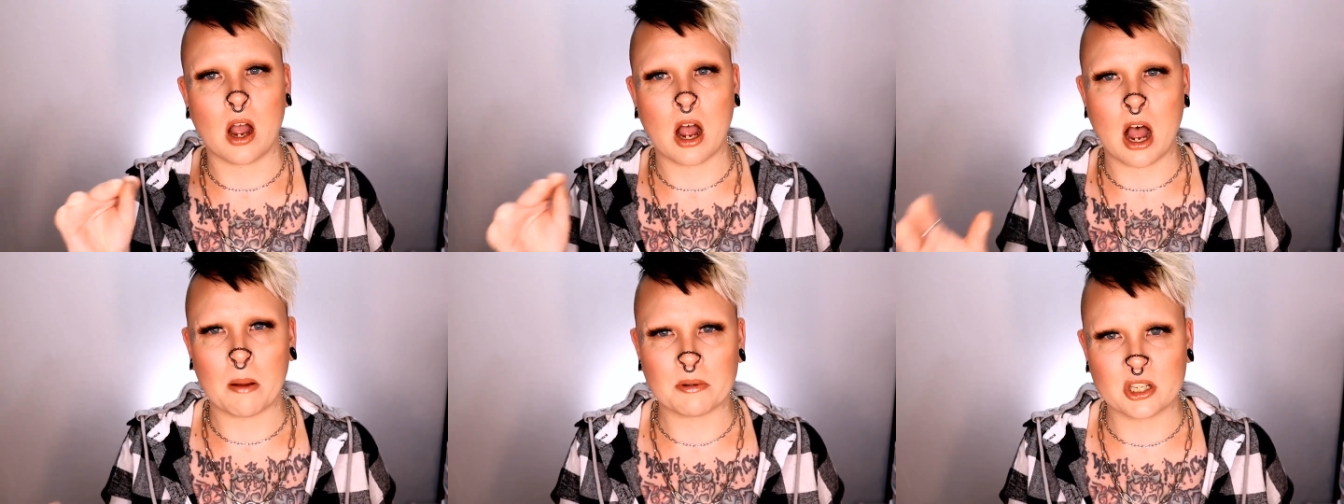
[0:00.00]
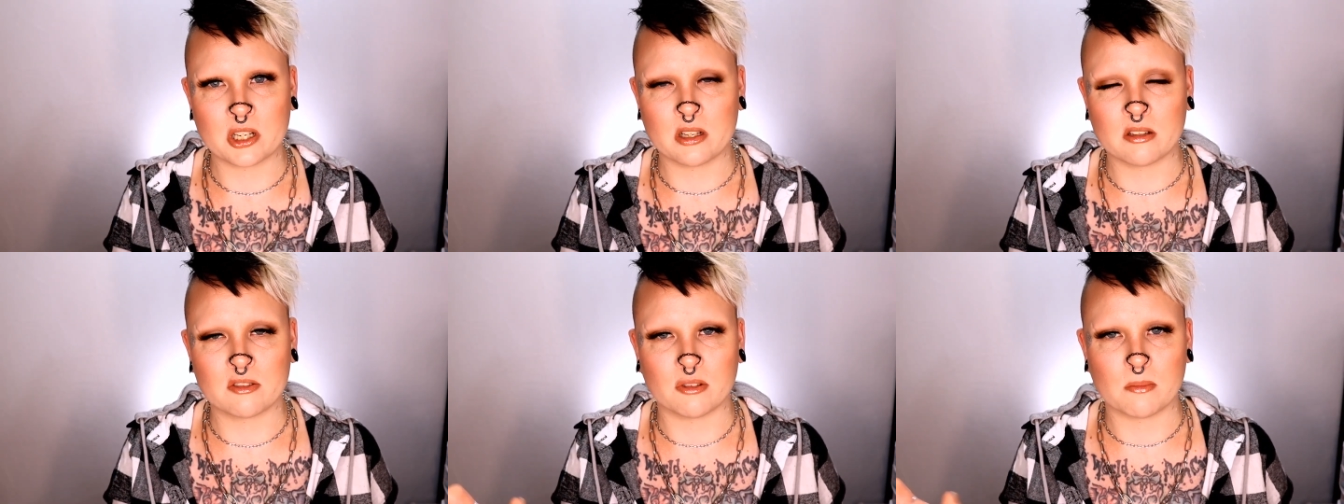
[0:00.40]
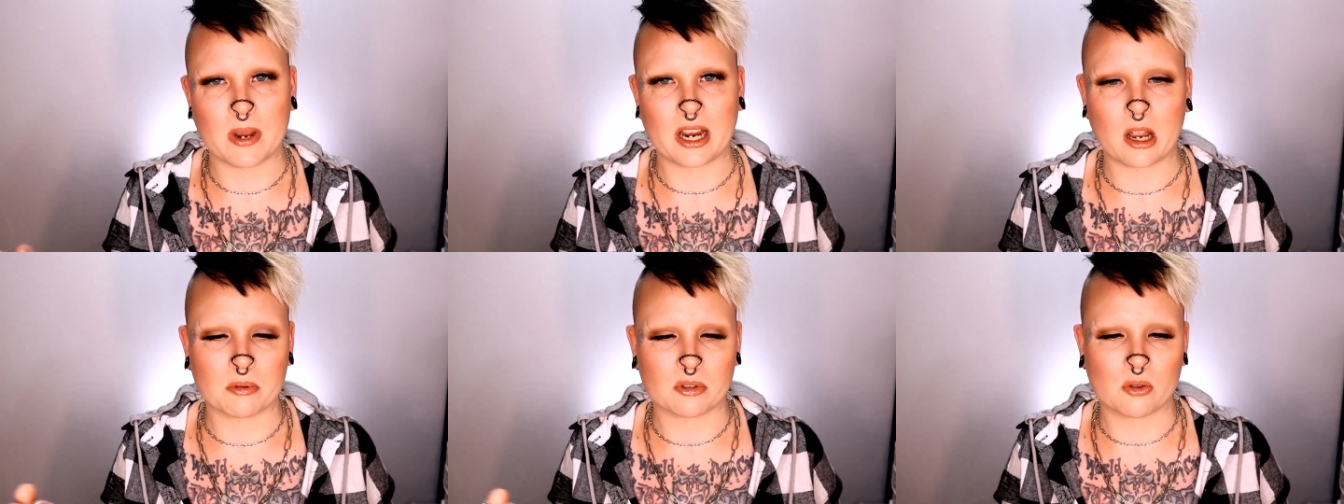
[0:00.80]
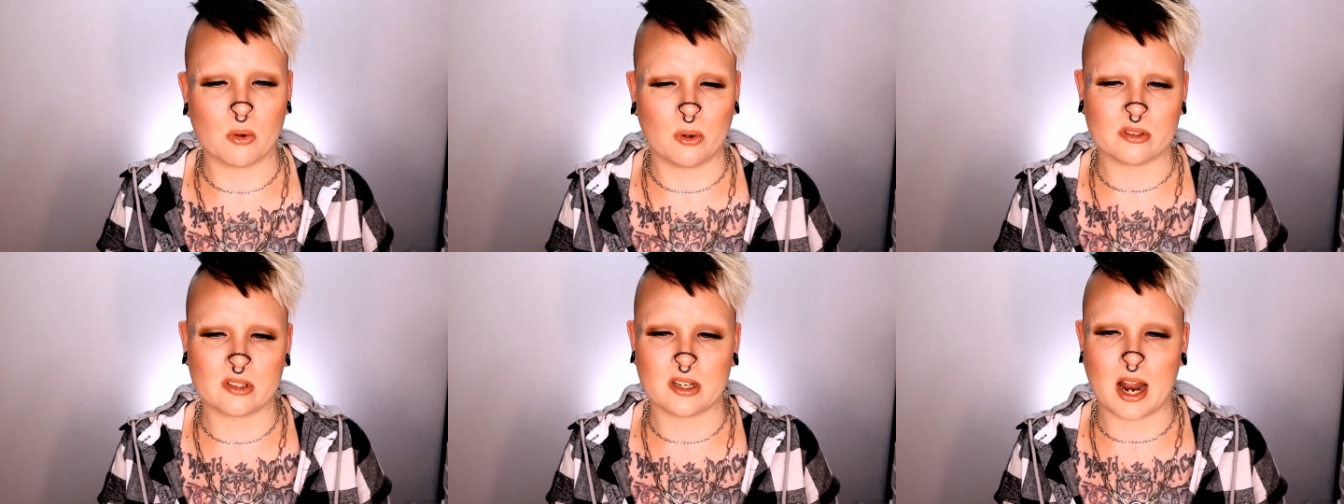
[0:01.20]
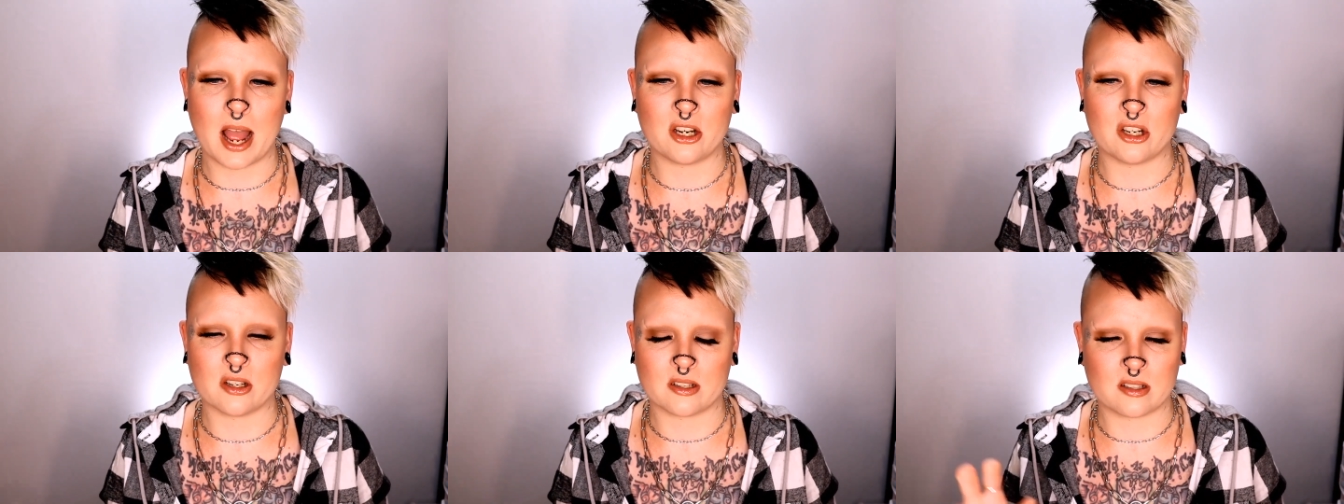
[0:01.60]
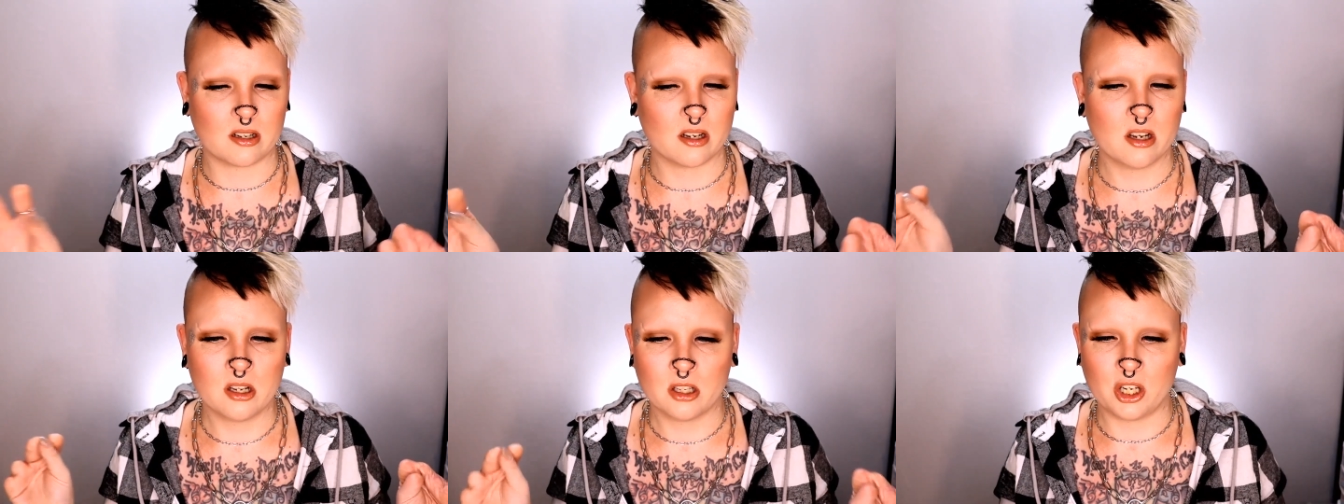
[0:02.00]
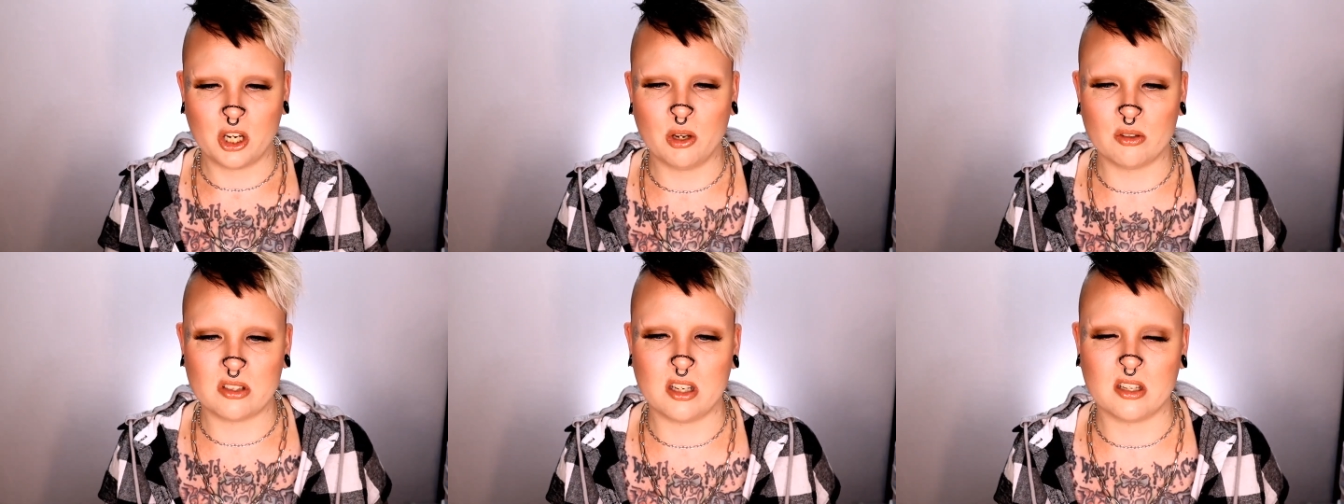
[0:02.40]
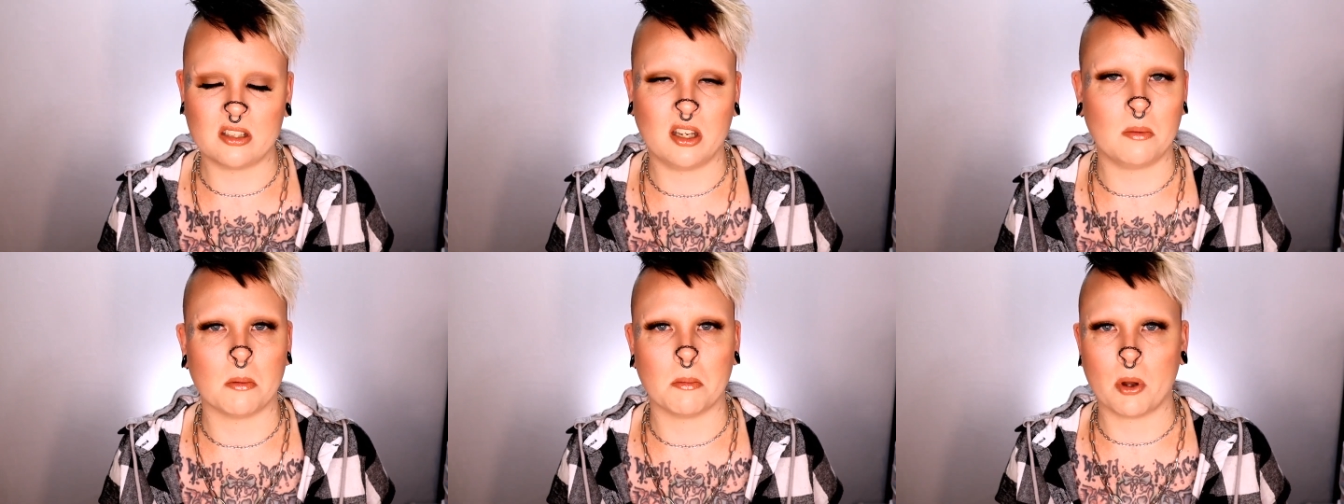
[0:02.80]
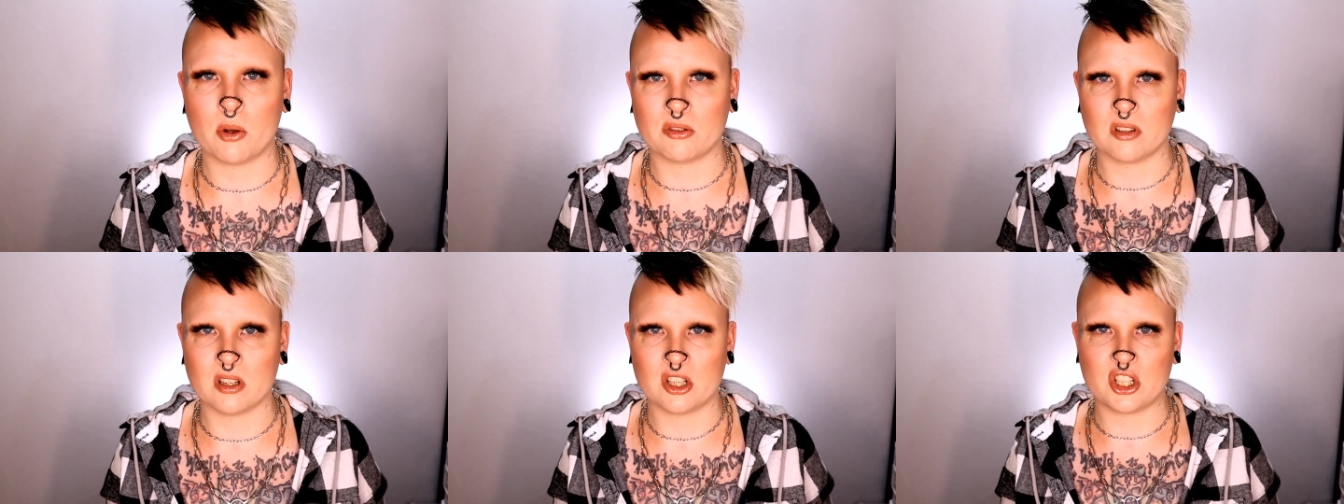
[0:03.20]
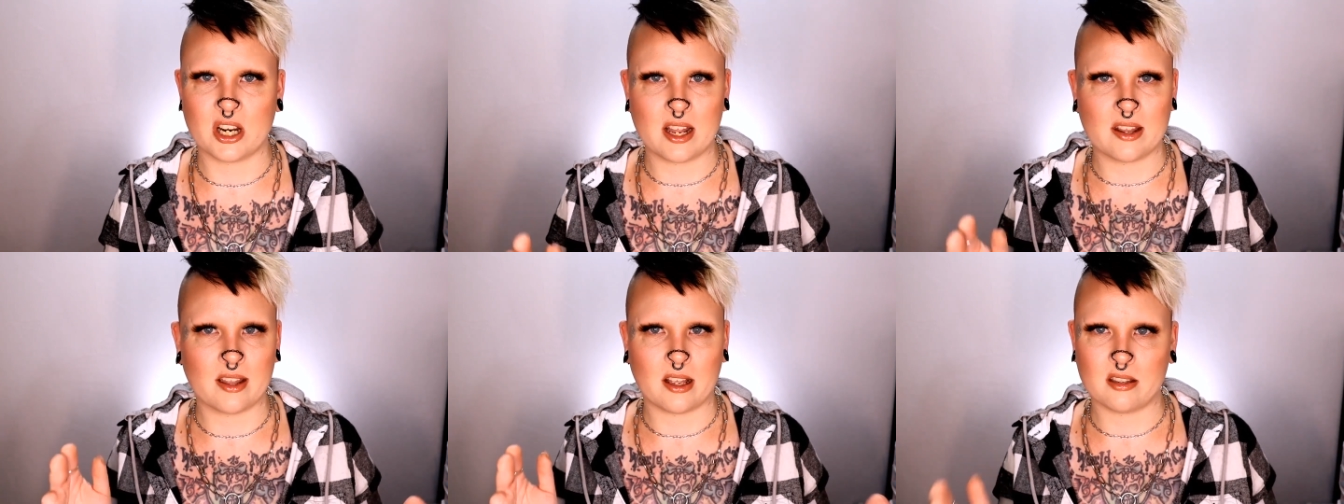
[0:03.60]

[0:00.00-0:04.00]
options for makeup schools, and QC seemed the most legit.